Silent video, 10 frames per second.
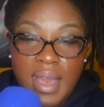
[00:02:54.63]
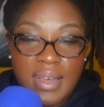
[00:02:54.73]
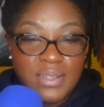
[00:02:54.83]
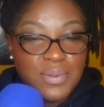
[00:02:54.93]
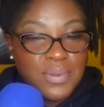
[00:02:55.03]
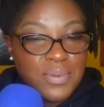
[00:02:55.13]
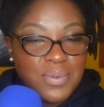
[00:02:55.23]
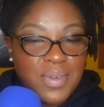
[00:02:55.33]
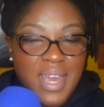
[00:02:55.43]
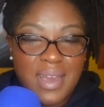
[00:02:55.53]
And
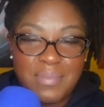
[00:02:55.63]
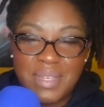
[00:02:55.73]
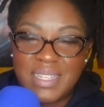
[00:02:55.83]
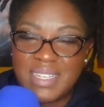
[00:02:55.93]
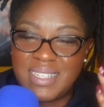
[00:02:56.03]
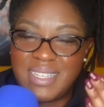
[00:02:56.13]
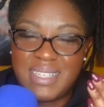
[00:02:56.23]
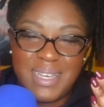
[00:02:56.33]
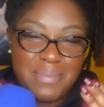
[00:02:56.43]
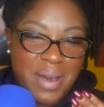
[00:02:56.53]
you can't be listening
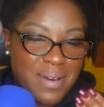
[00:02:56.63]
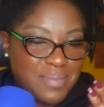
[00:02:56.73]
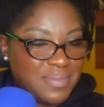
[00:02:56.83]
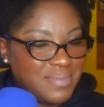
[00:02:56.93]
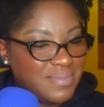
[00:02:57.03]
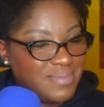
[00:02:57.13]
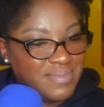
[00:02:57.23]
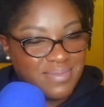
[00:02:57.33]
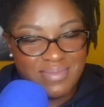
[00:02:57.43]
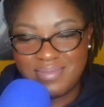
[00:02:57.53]
to your mom
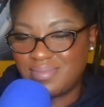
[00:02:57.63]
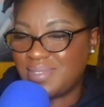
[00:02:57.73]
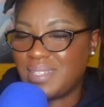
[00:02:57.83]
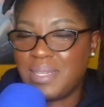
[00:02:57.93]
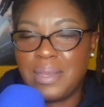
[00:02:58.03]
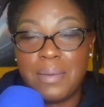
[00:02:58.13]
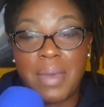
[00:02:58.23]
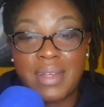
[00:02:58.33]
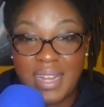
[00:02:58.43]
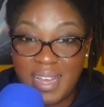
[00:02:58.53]

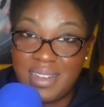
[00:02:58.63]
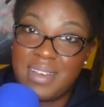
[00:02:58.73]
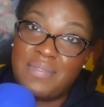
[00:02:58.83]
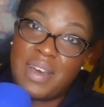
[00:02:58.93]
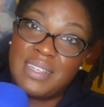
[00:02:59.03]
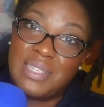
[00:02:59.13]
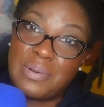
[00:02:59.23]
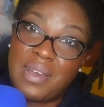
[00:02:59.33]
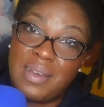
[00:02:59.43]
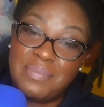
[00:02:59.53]
about dating advice,
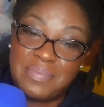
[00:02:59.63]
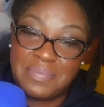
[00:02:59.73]
okay?